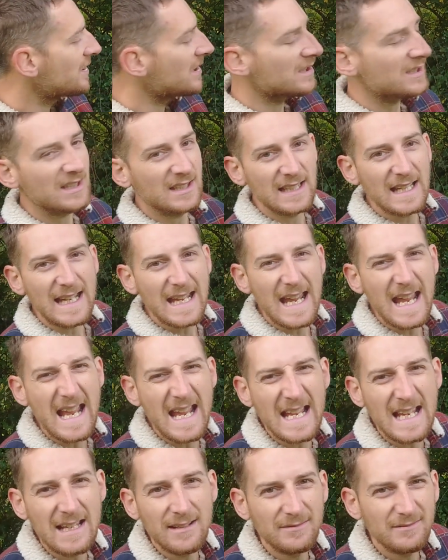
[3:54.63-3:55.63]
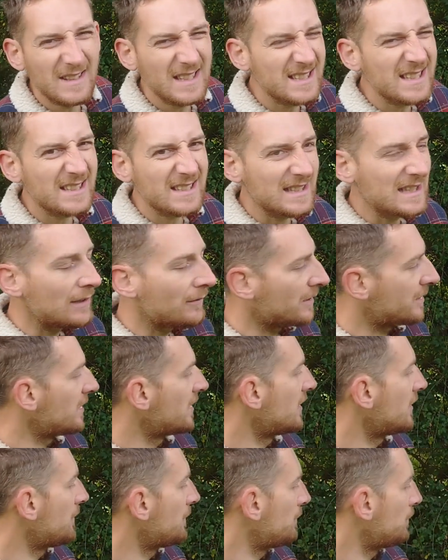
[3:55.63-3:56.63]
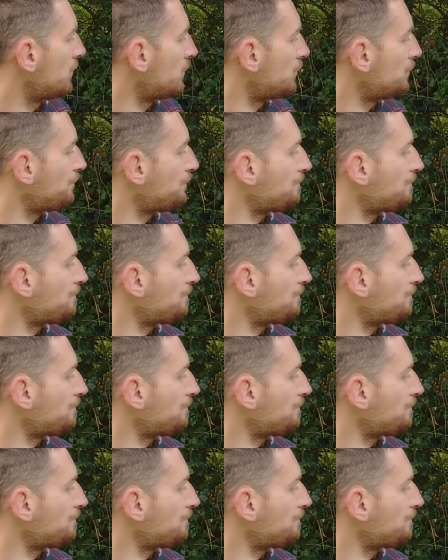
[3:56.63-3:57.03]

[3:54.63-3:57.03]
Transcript: it's just an irritant.